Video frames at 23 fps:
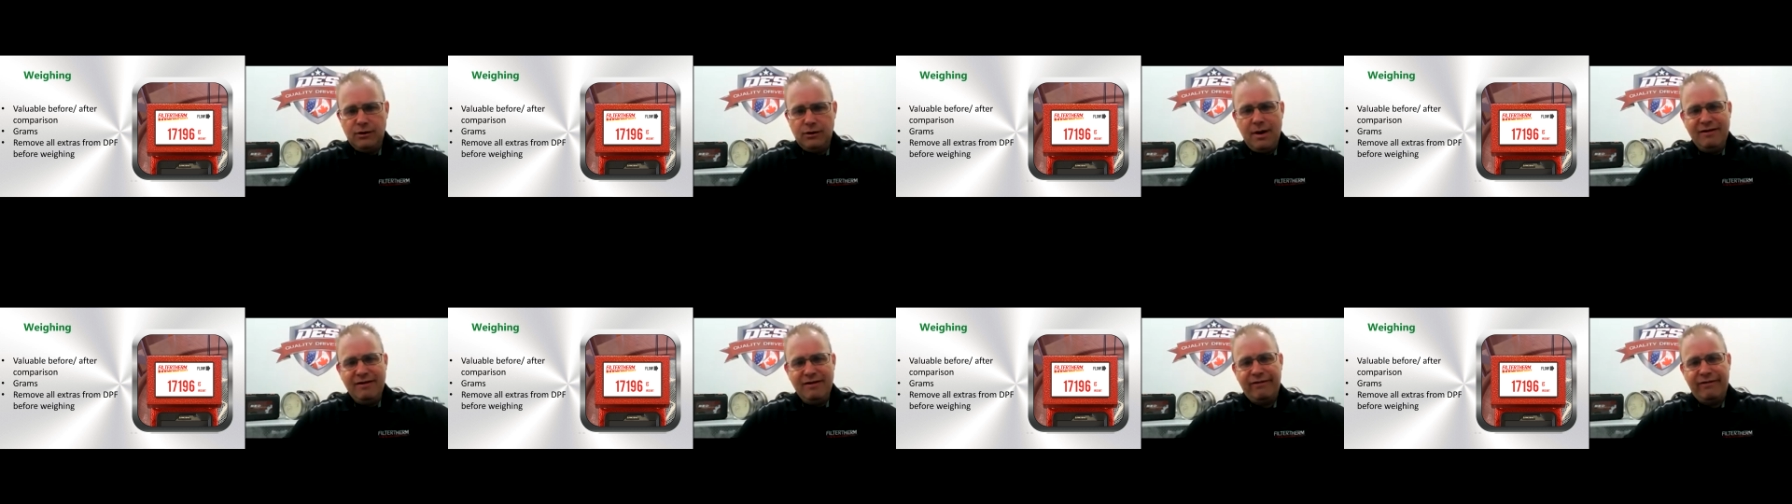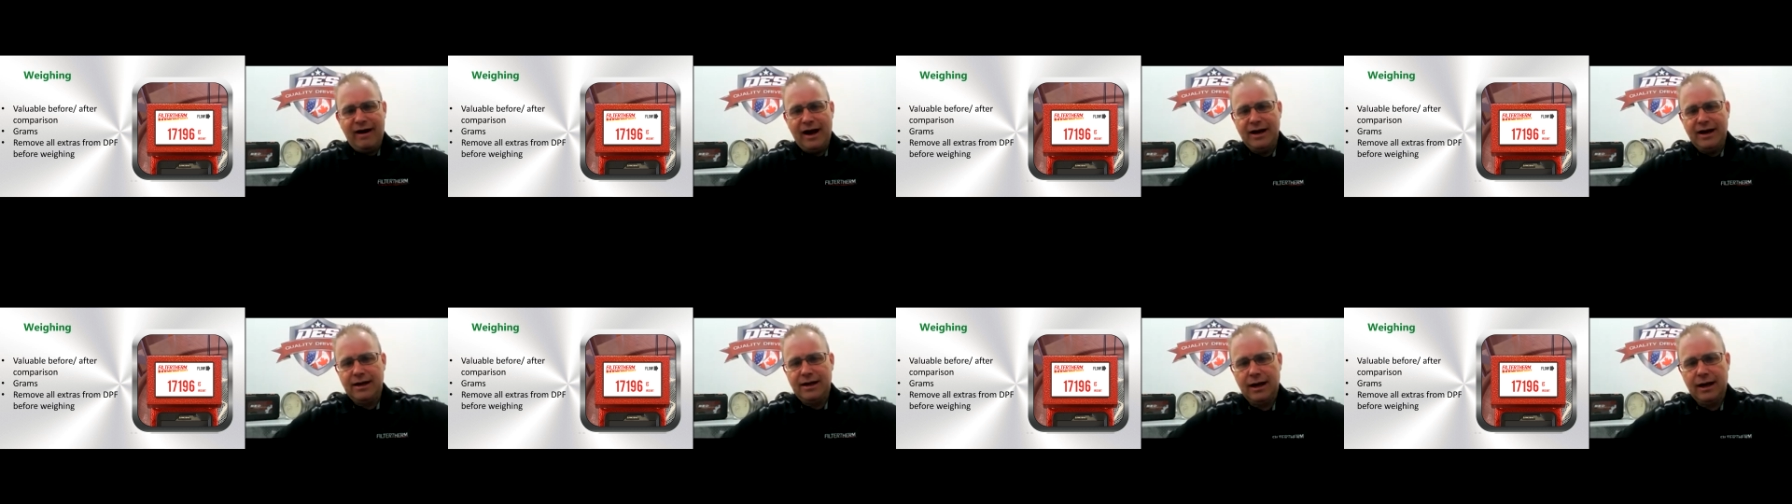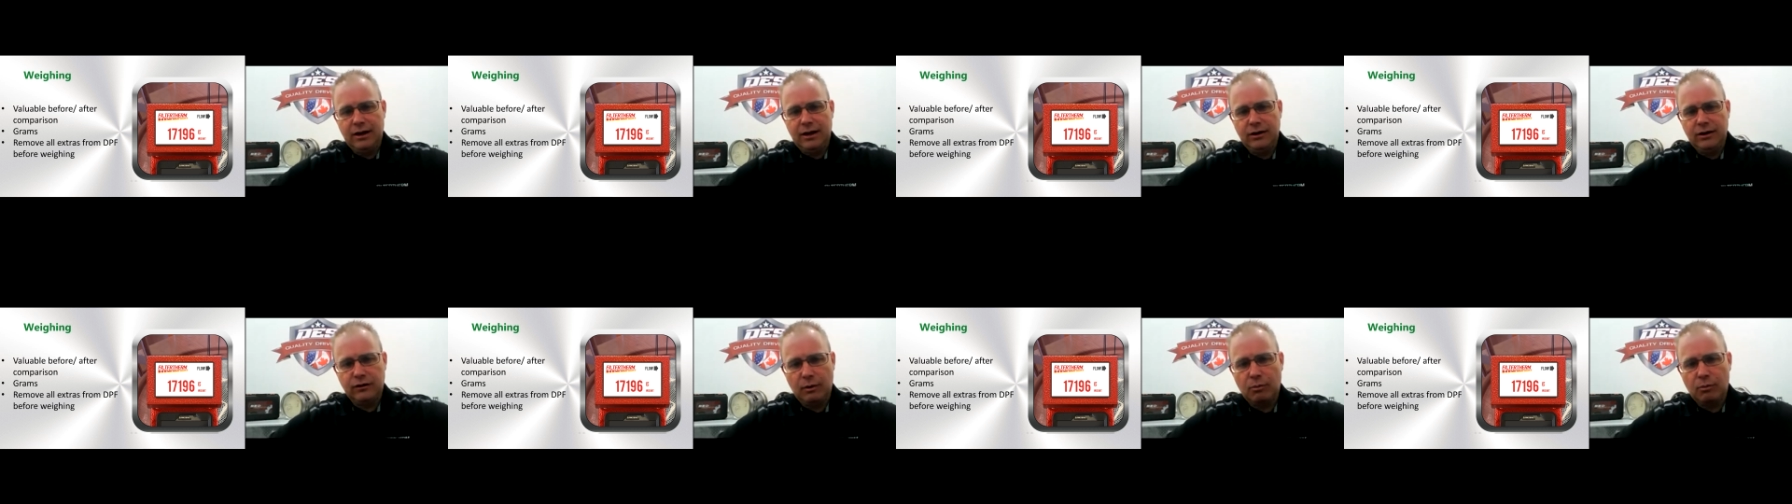may find that
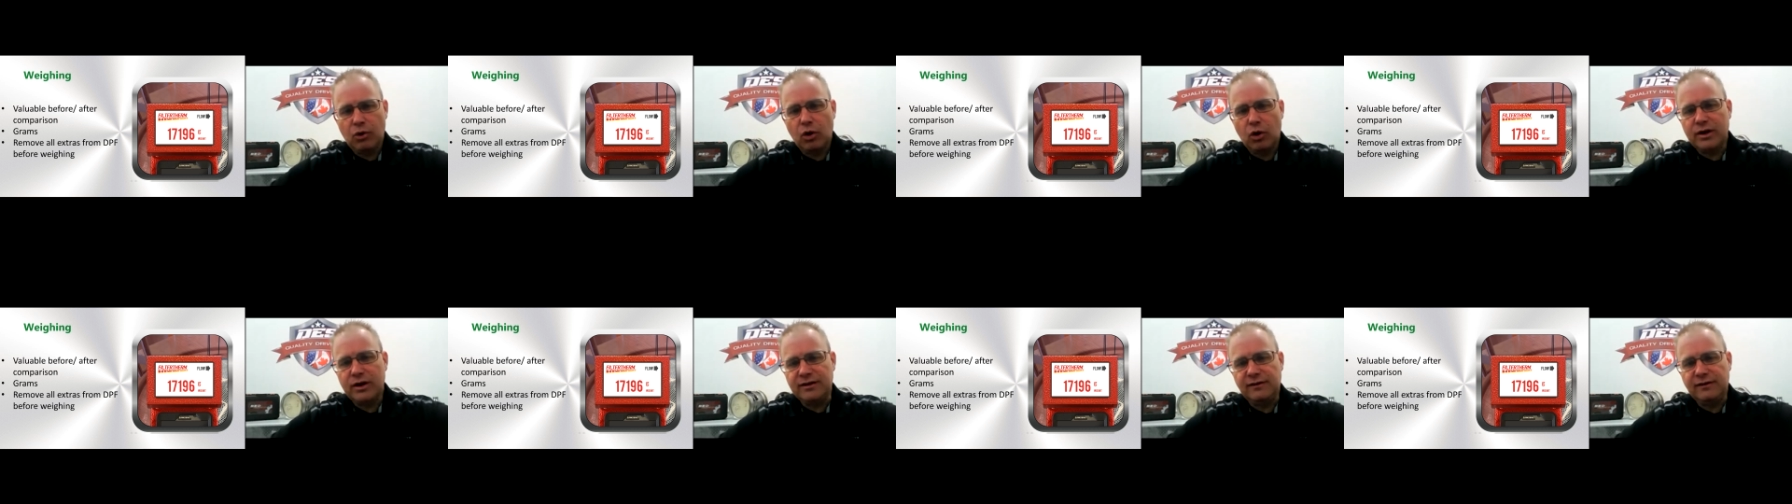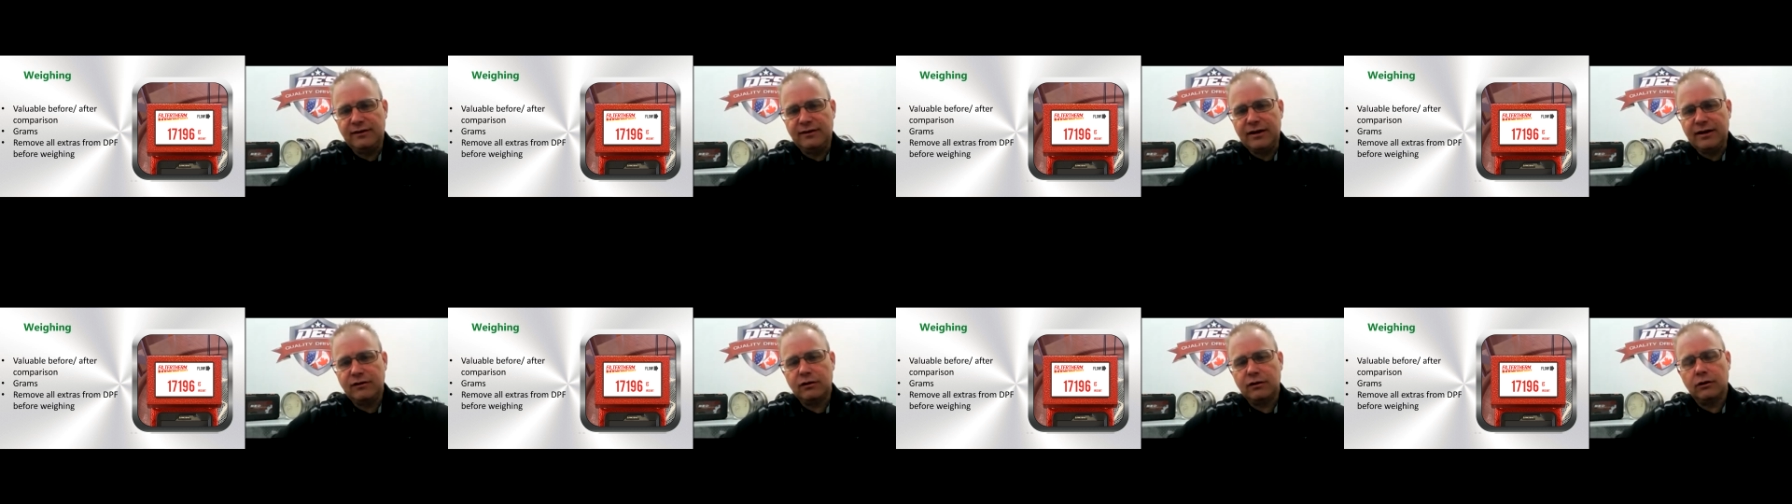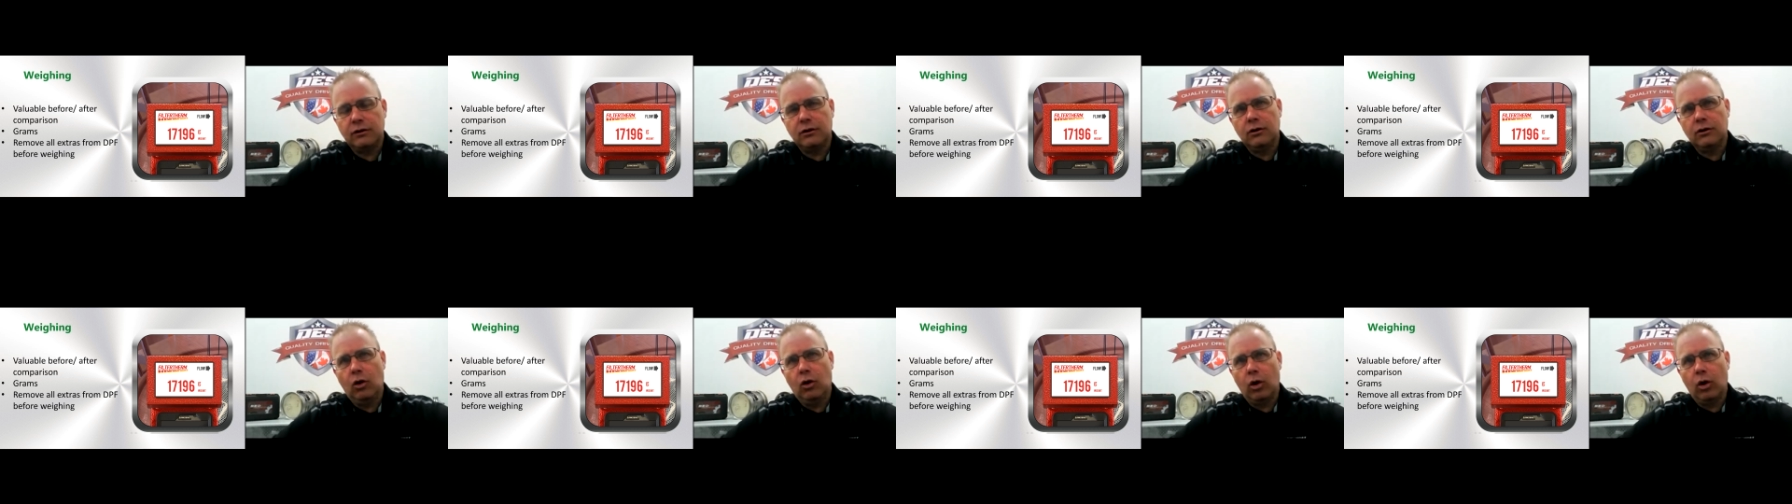there's a broken
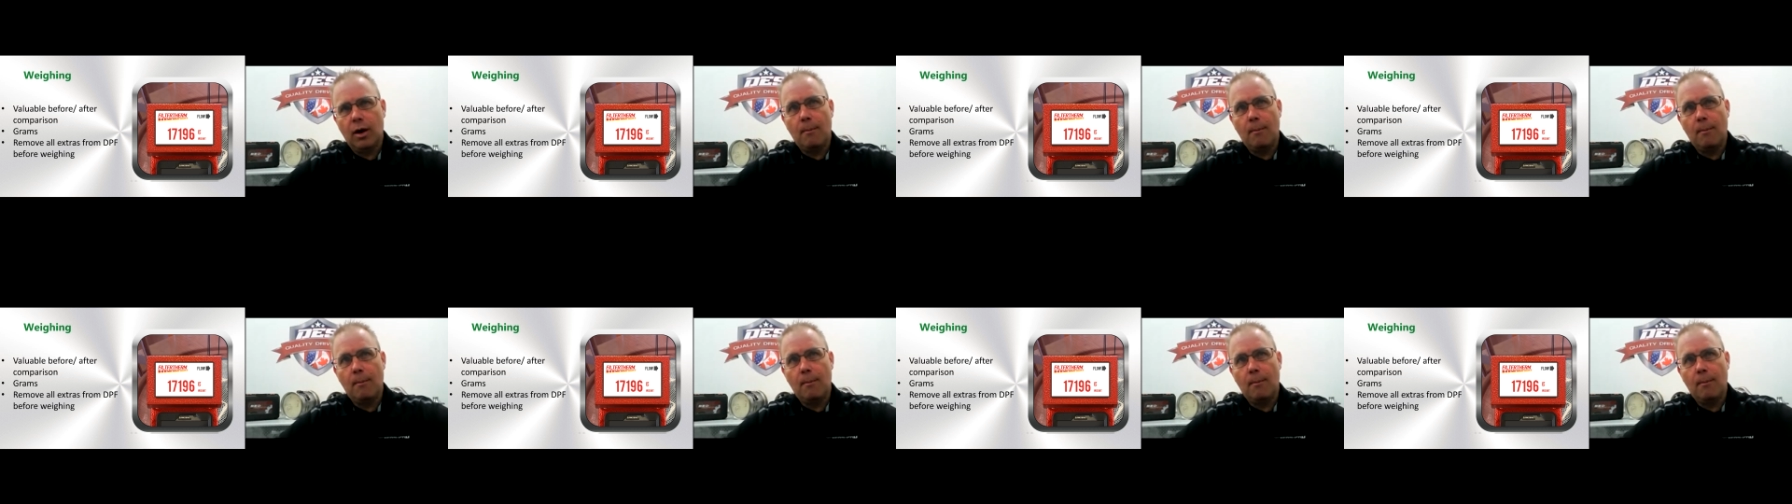sensor or